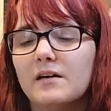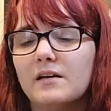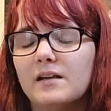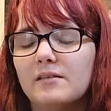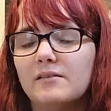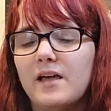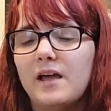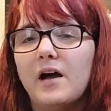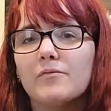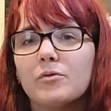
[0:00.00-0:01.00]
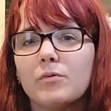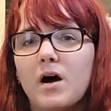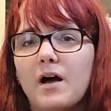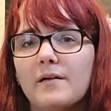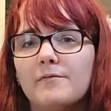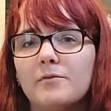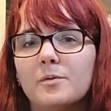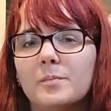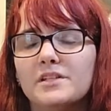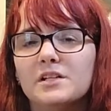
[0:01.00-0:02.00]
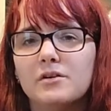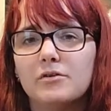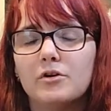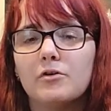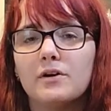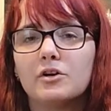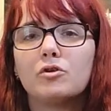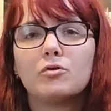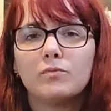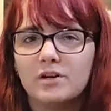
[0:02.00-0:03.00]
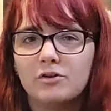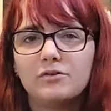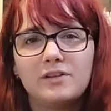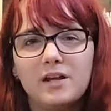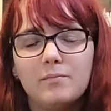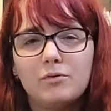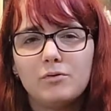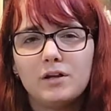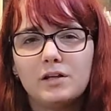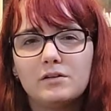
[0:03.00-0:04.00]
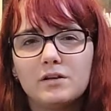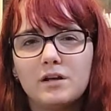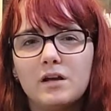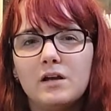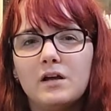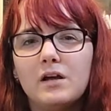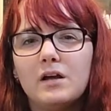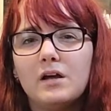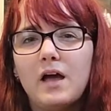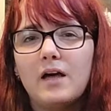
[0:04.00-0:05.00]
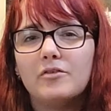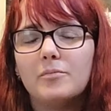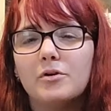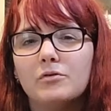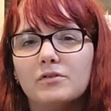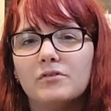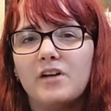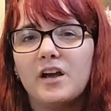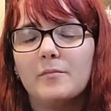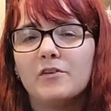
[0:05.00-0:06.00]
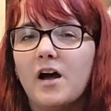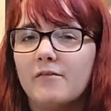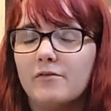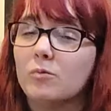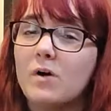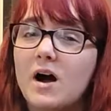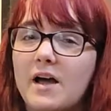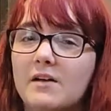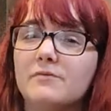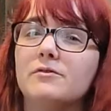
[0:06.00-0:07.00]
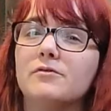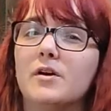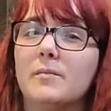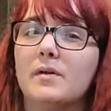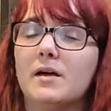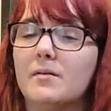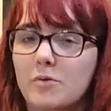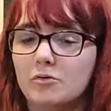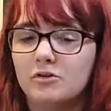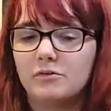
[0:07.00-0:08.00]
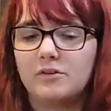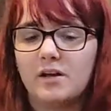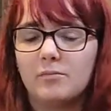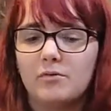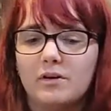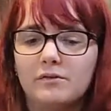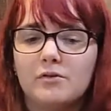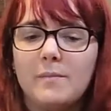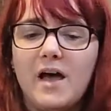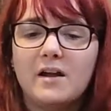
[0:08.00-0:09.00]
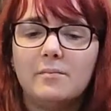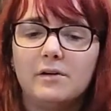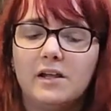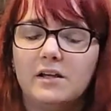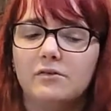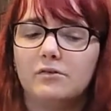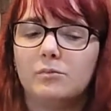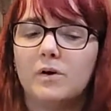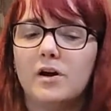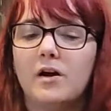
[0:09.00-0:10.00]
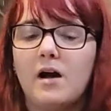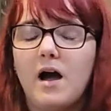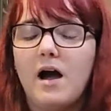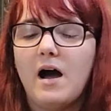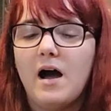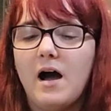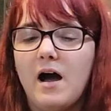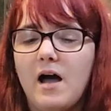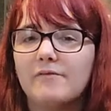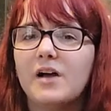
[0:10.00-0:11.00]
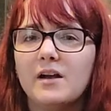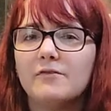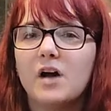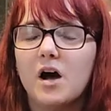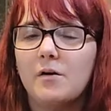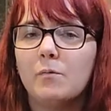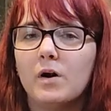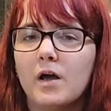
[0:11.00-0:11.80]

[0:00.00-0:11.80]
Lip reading: it's saying I've arrived from a material and a career standpoint, as opposed to saying I've arrived from an emotional standpoint. So I'm at a place where I've kind of gotten what I